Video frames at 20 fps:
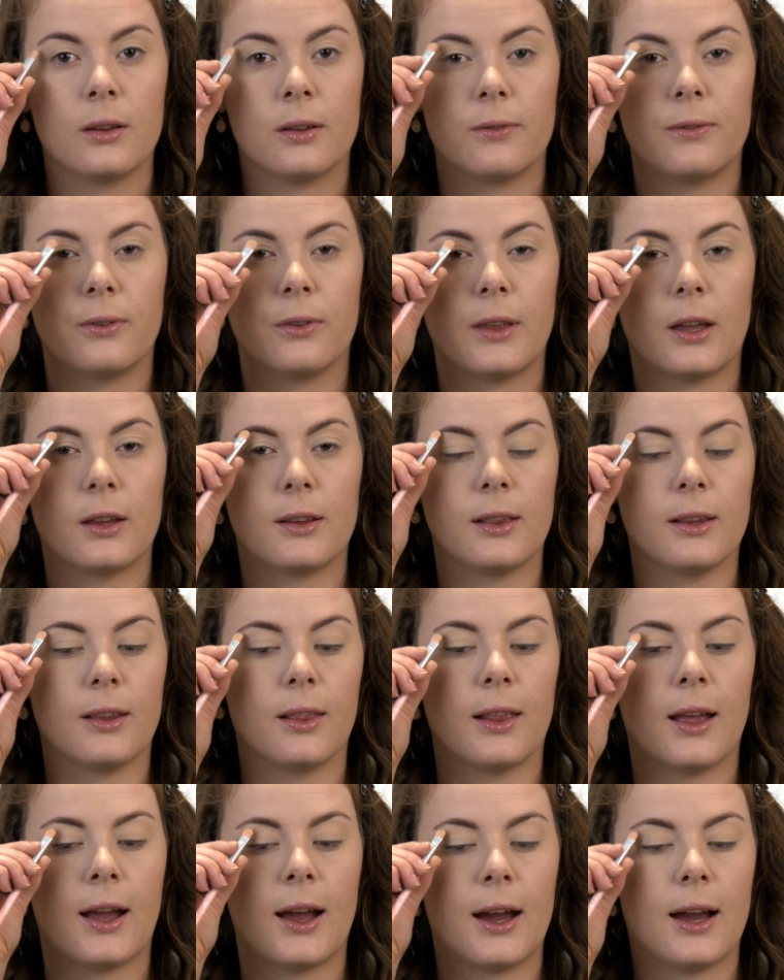for that
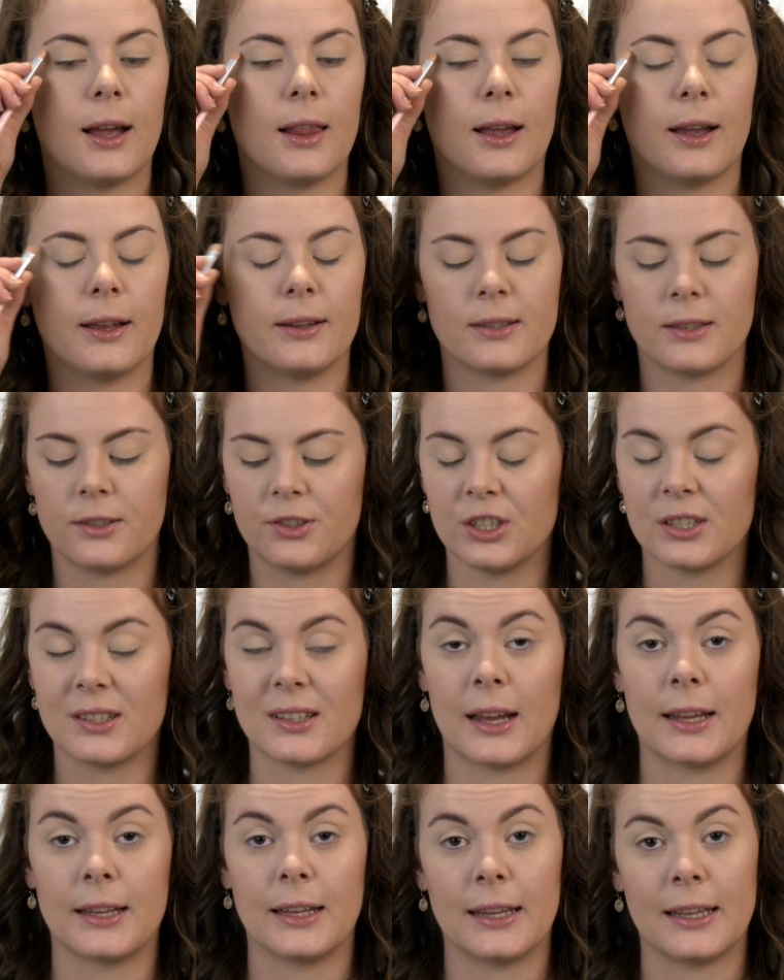little highlight just
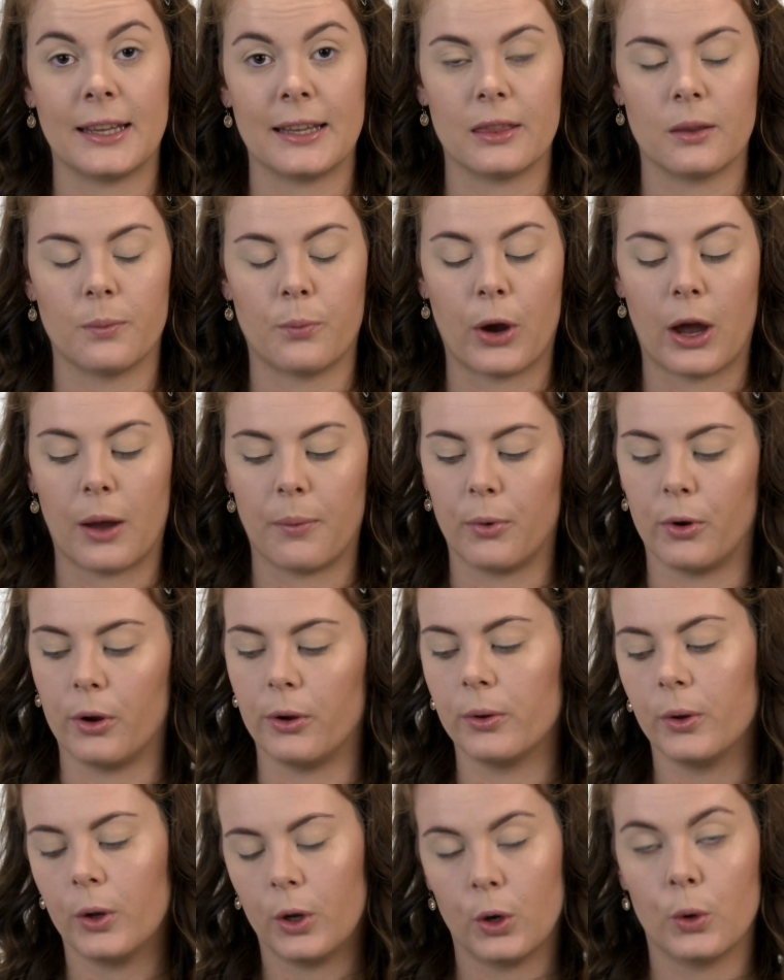underneath the brow
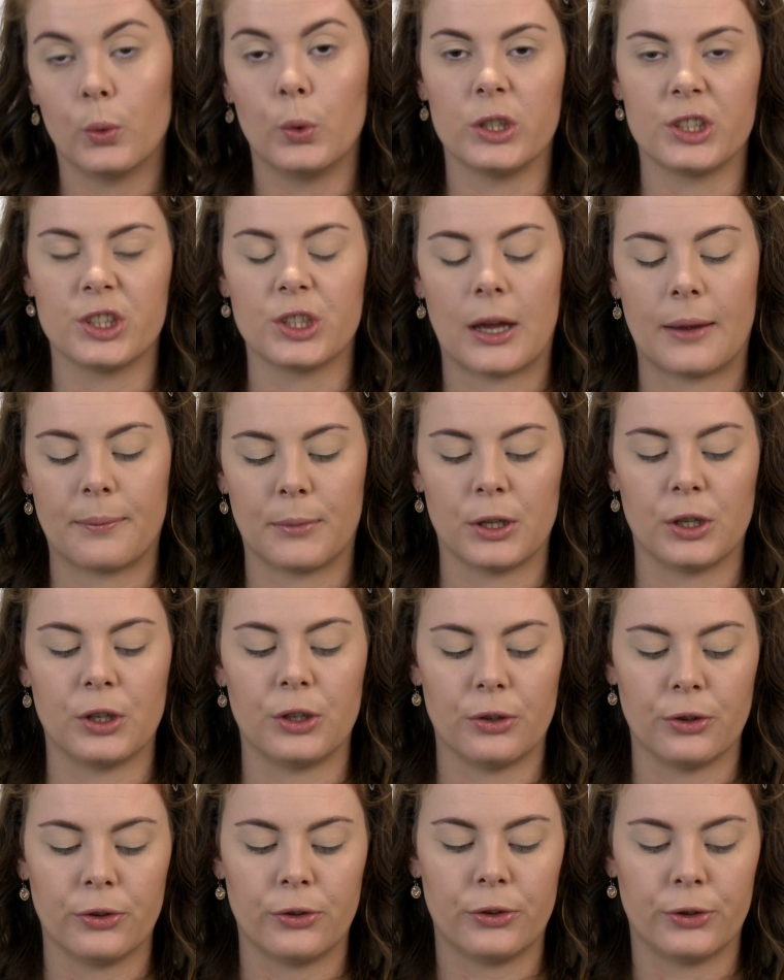bone, which I'm going to
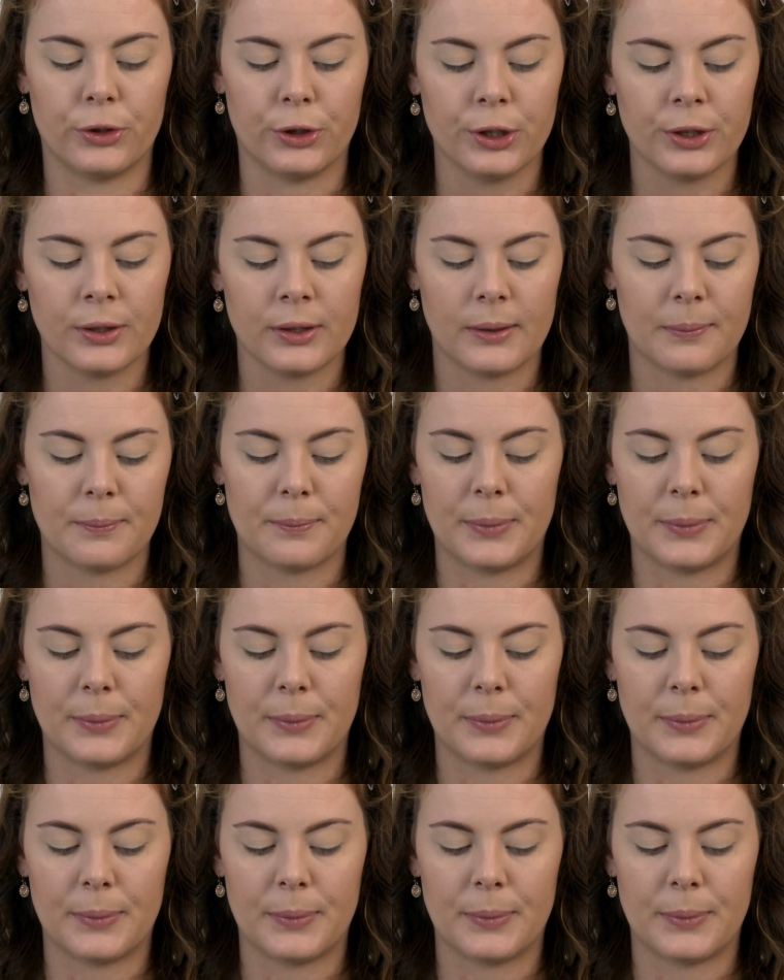use soon.